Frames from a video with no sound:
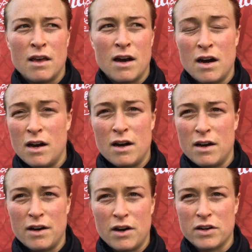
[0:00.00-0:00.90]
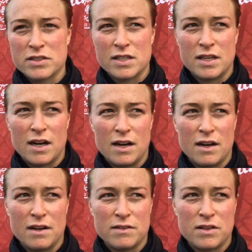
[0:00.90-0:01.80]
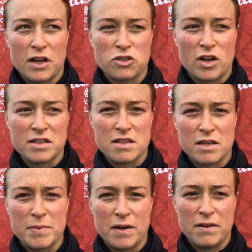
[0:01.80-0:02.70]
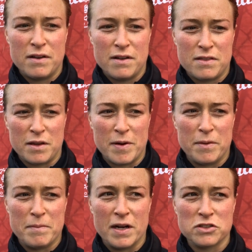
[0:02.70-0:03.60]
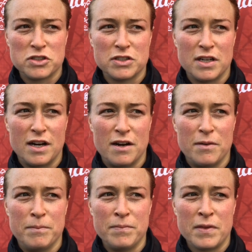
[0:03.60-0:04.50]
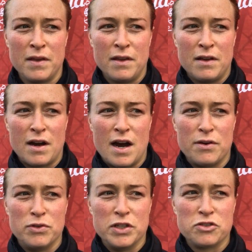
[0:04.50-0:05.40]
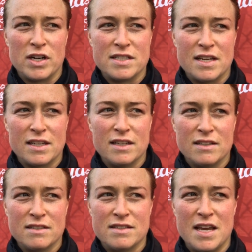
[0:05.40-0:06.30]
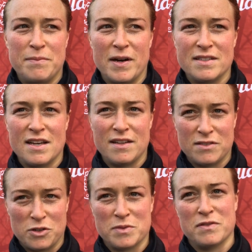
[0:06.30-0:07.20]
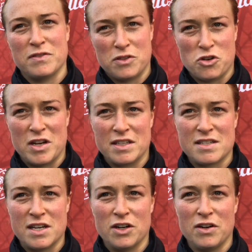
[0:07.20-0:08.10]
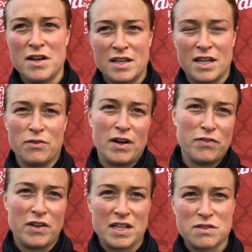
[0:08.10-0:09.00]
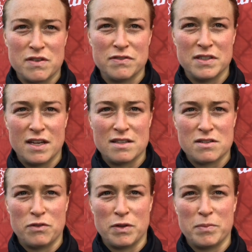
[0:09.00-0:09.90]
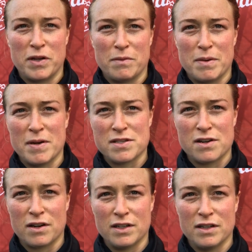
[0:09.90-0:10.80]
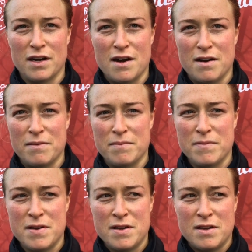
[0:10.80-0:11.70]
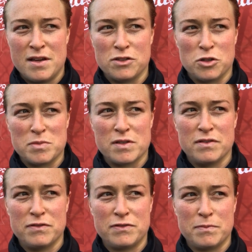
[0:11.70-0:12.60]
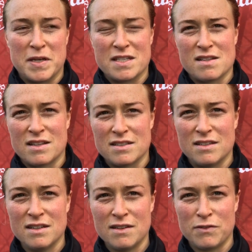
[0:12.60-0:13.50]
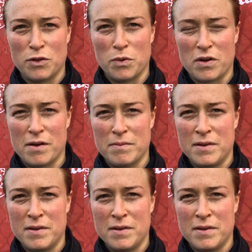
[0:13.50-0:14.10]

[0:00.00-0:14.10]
Uh, honestly, uh, I try not to think about think about it much. Um, I really try to take it day by day in terms of the trainings here, getting ready for the next FIFA dates, and hopefully putting on my best soccer um, in terms of being selected for the World Cup.